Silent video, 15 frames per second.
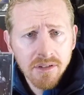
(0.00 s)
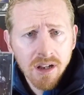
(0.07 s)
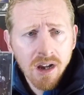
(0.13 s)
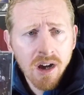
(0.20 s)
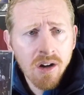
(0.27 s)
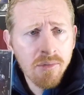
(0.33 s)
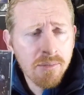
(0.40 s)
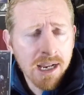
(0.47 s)

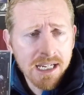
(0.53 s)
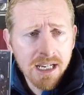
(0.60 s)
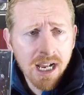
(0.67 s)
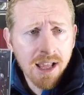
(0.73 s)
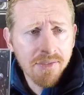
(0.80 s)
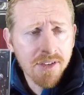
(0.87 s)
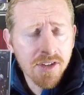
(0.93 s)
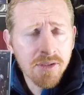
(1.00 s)
Oh my
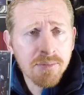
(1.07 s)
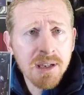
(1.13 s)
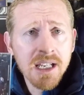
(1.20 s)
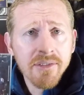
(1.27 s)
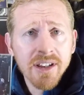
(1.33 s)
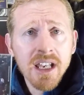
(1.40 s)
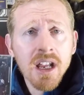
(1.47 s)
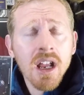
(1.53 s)
god, the speed of
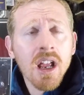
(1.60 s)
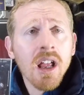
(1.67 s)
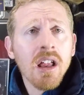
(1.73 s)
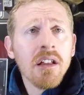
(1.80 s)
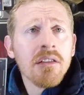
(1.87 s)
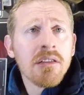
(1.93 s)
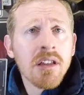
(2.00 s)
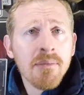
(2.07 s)
it.
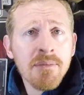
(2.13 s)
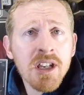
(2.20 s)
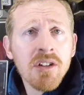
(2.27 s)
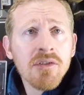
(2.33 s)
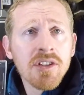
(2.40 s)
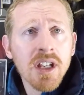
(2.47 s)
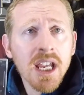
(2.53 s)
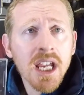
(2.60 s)
The
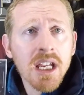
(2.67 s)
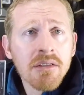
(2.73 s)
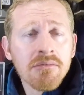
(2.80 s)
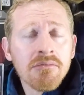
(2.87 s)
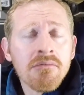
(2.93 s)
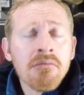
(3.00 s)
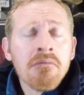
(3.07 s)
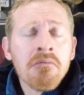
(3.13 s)
music,
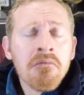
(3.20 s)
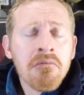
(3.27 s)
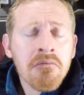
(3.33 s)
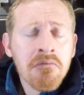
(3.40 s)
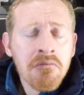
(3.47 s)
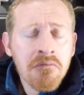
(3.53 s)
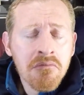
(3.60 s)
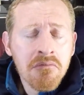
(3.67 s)

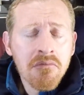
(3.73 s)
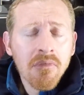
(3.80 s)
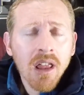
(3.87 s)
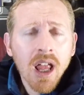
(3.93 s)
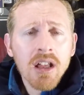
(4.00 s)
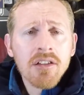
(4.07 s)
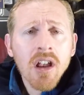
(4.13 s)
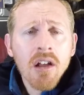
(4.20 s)

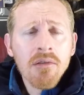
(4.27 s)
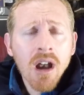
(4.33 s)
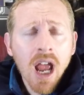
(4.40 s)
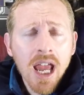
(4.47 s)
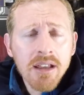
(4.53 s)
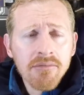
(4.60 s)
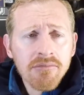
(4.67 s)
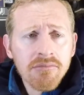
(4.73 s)
it's
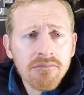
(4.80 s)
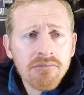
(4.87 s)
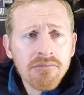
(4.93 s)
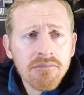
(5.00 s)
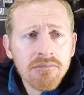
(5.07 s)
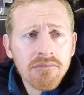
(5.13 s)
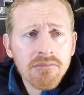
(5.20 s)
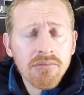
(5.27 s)
alright.
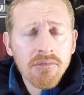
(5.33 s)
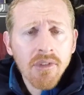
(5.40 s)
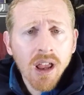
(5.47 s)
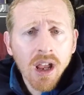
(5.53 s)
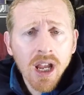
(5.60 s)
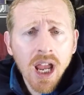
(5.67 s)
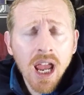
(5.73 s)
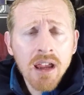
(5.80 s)

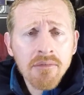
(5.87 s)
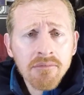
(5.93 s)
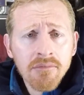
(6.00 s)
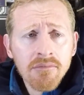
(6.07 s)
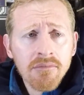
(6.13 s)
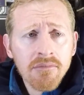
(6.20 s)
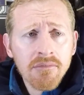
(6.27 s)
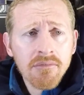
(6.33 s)
Okay?
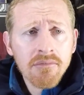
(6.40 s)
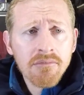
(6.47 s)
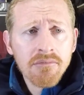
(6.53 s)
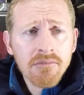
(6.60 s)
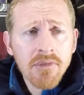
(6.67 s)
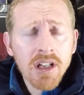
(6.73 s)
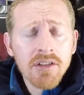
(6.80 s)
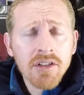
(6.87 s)

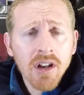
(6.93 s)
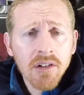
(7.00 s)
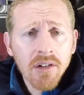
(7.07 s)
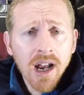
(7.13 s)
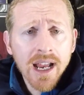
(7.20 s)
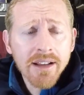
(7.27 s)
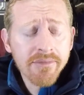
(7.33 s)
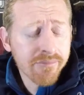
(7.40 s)
It's alright.